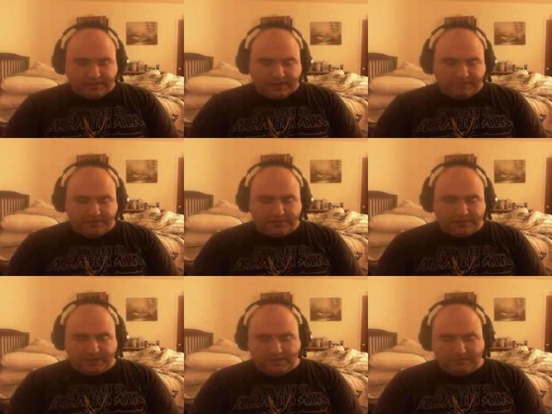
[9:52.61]
That's what it kind of
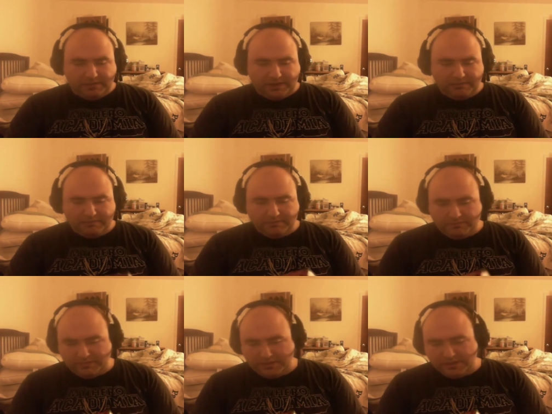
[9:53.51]
feels like anyway.
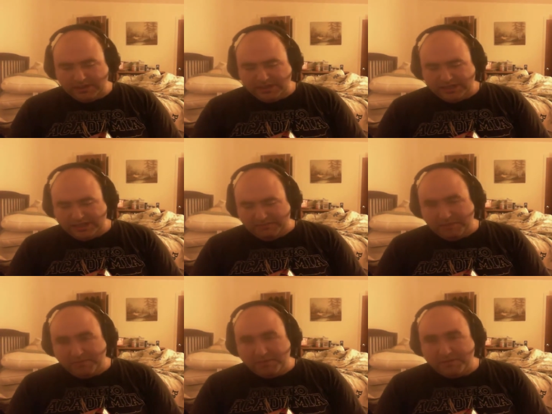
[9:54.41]

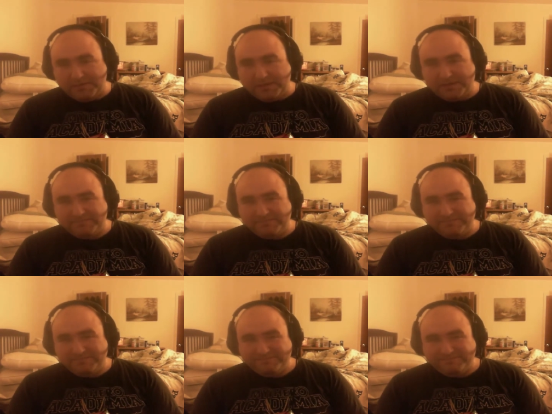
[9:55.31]
An amiibo, maybe?
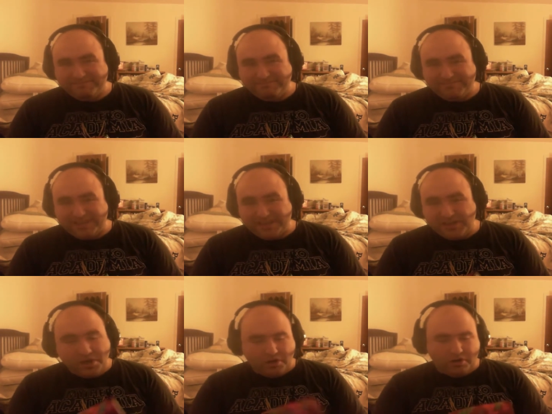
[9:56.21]

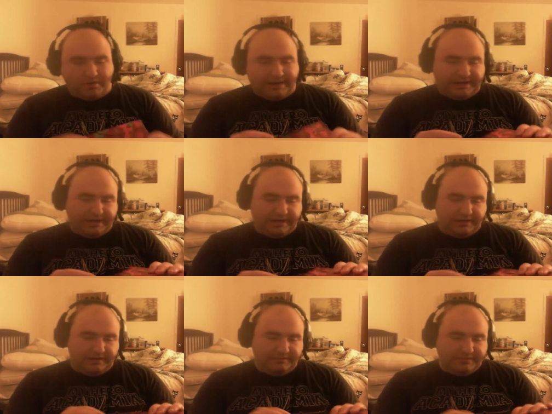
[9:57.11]
No, I
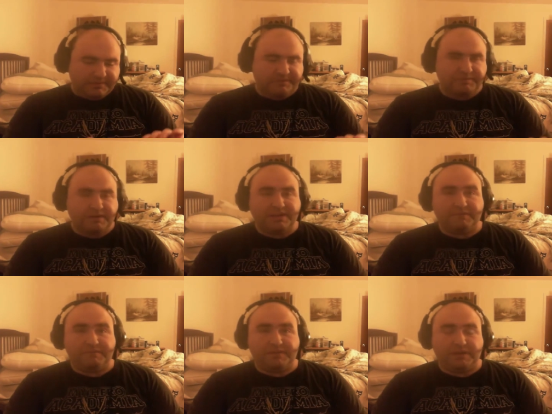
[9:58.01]
doubt it. Maybe it's
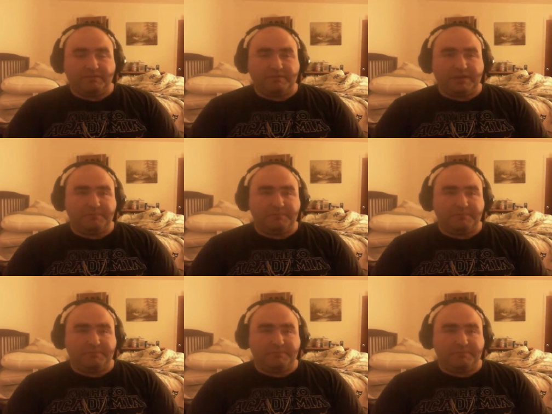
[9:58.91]
probably like a figure.